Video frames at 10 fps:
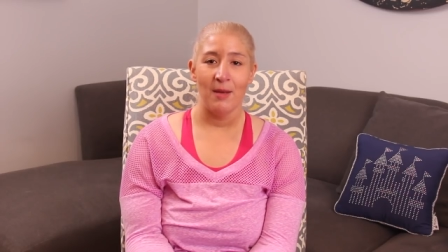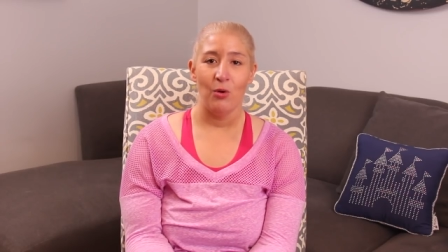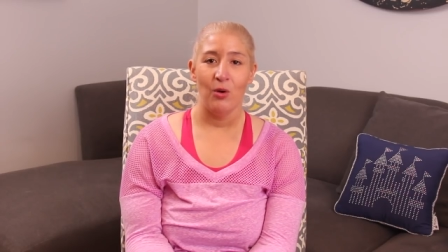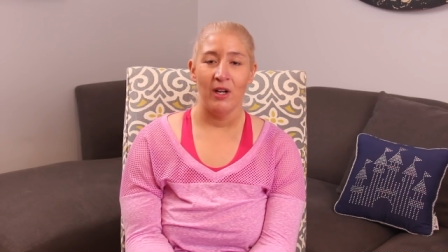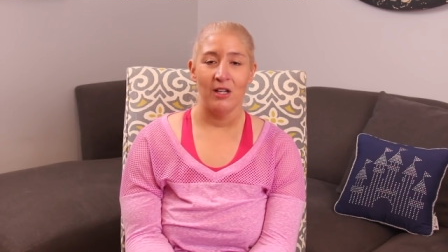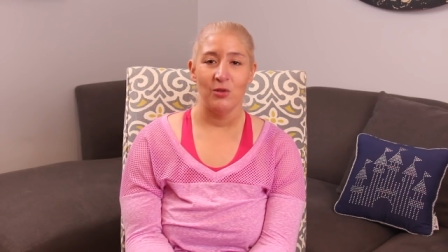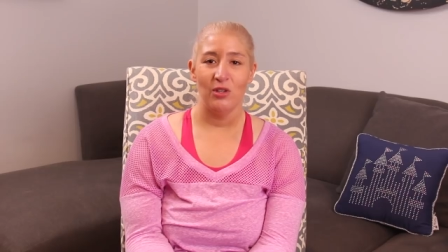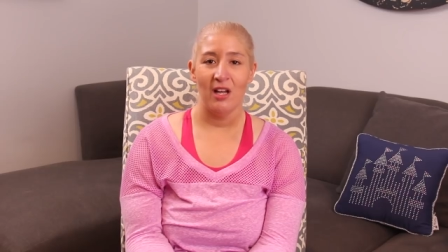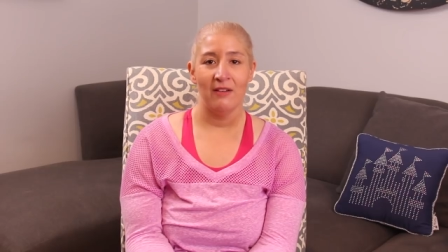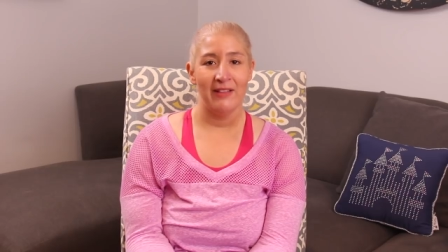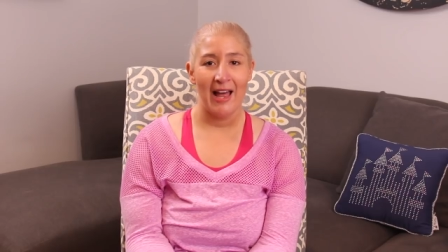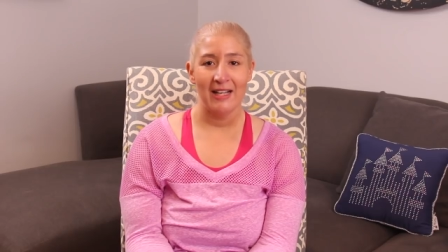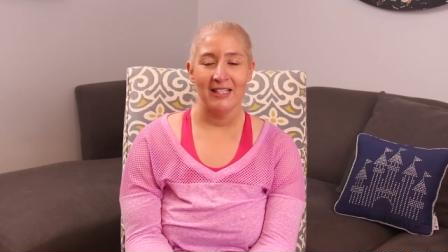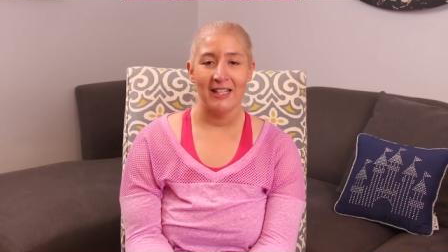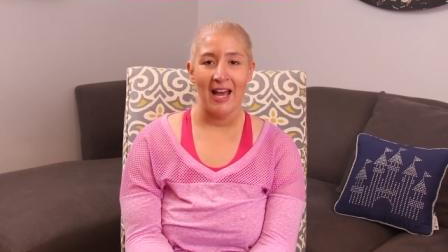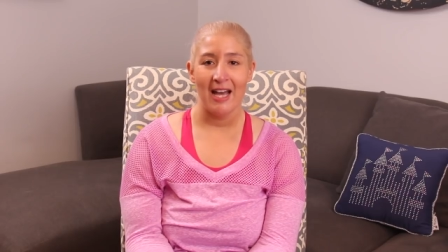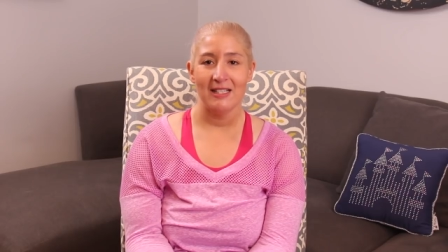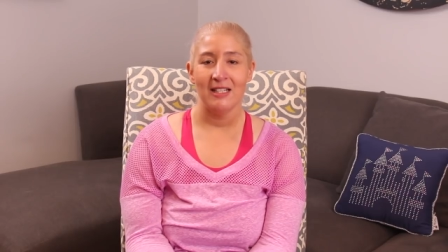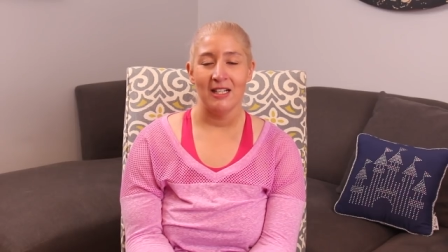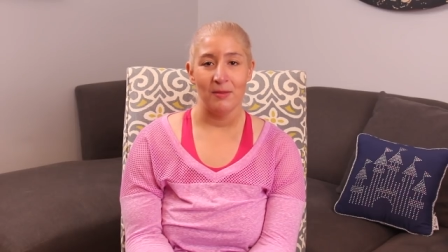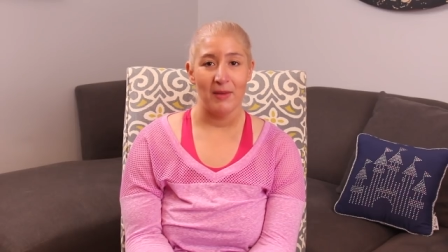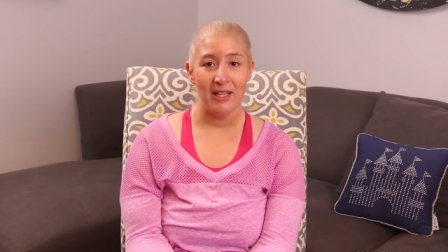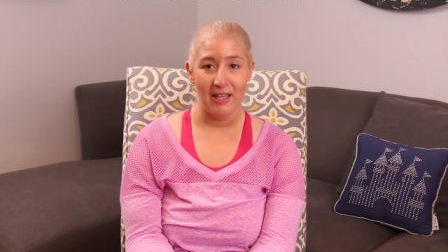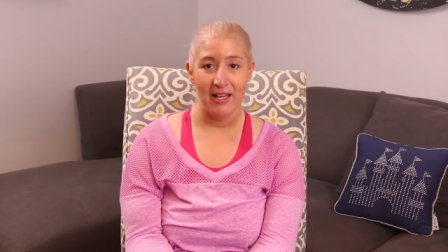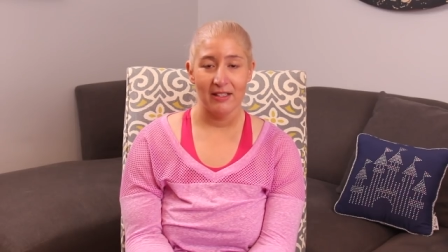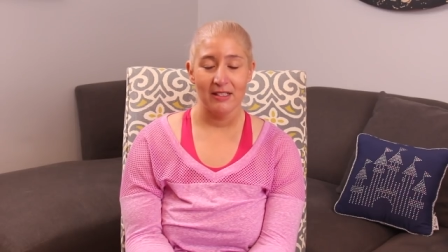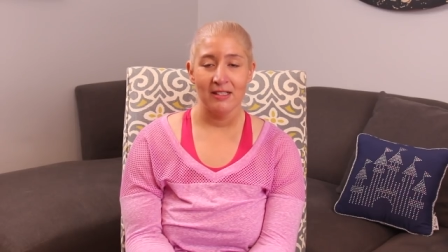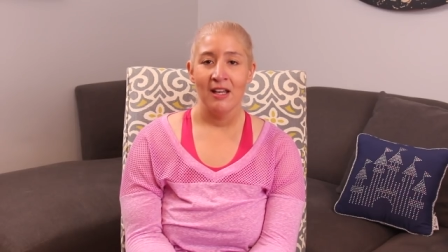I'm holding on to a lot of lactic acid in my legs.